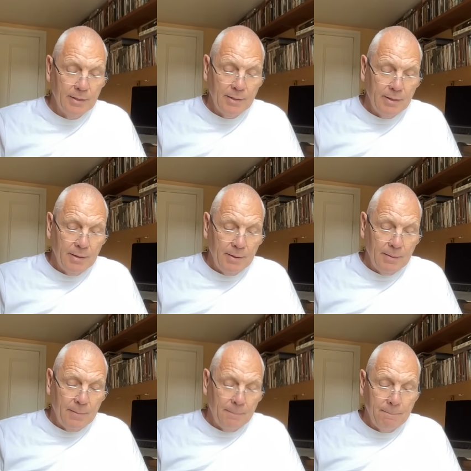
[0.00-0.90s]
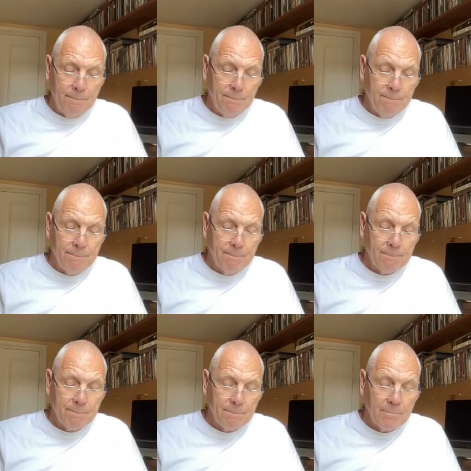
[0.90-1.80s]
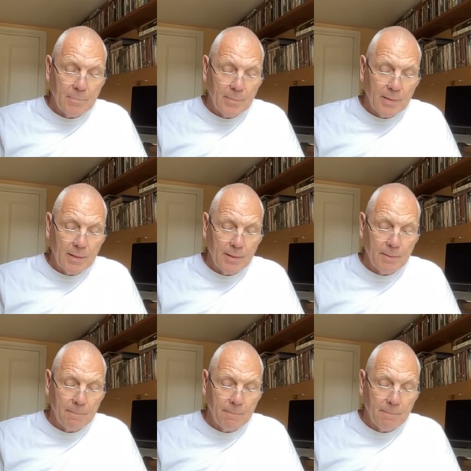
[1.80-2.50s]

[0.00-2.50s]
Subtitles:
No one is speaking in this clip.